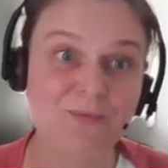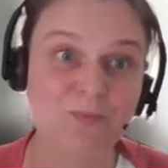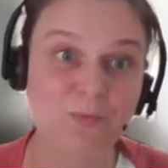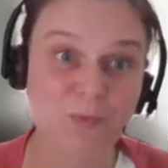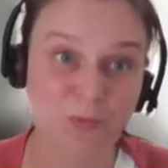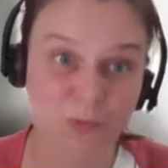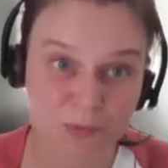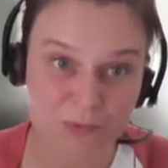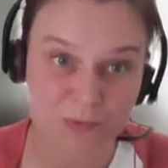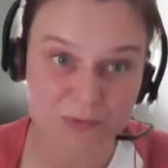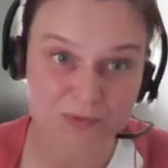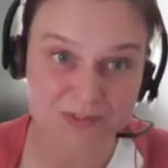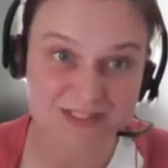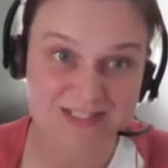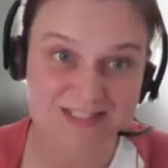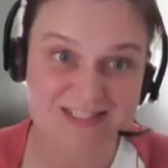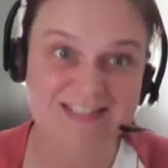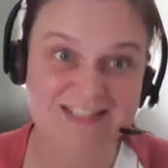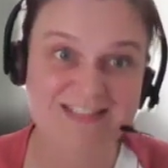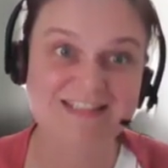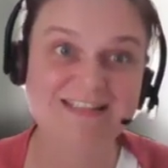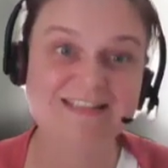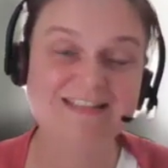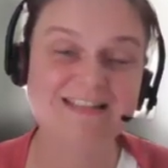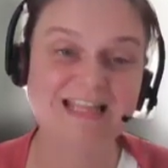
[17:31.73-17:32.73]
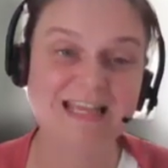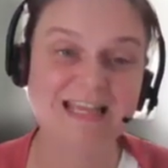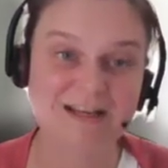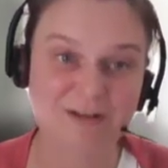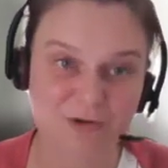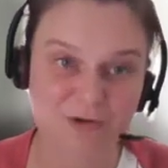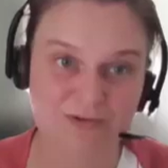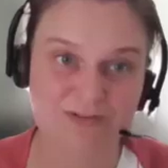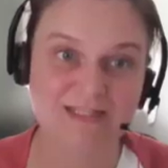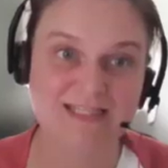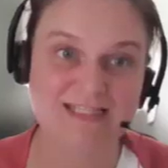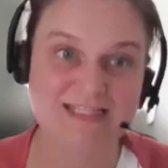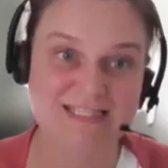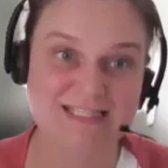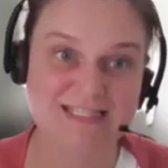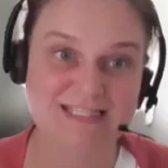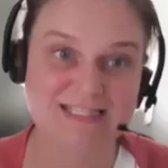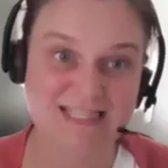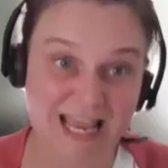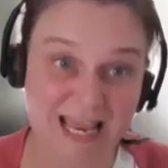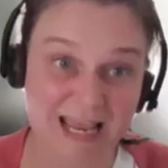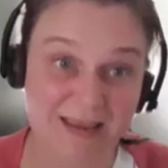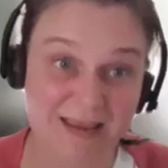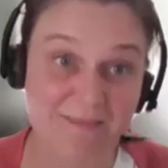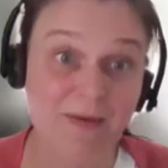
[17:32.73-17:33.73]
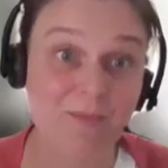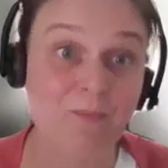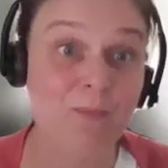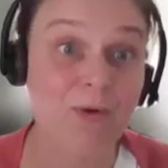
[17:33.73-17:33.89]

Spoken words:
wards, they look the same,